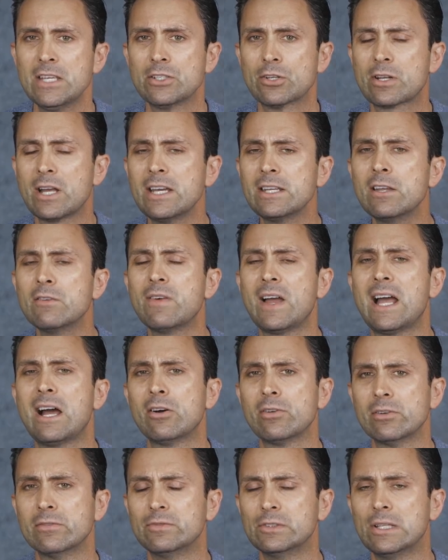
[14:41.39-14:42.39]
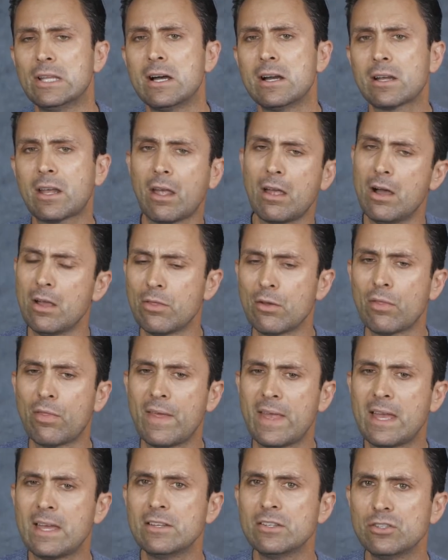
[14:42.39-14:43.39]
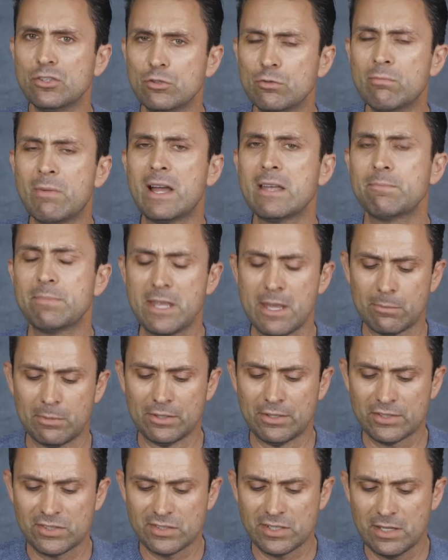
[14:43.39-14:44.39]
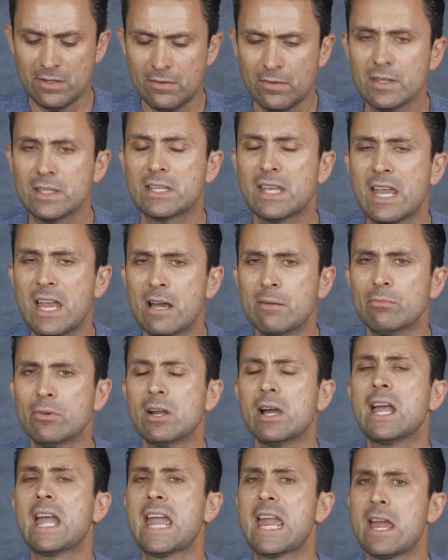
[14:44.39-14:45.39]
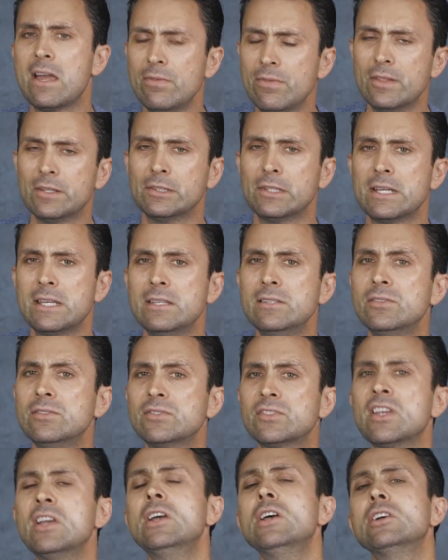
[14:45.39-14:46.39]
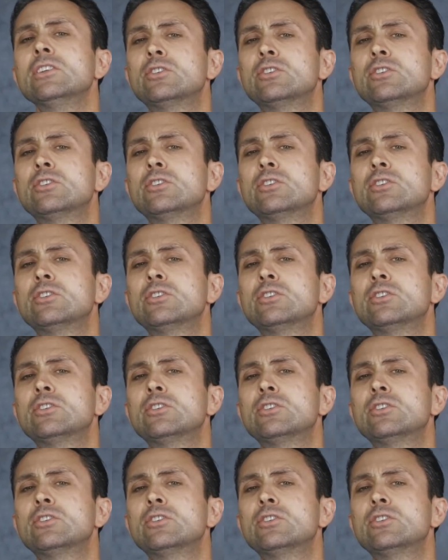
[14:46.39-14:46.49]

you're kind of out of luck, other than you might be able to send the camera and the lens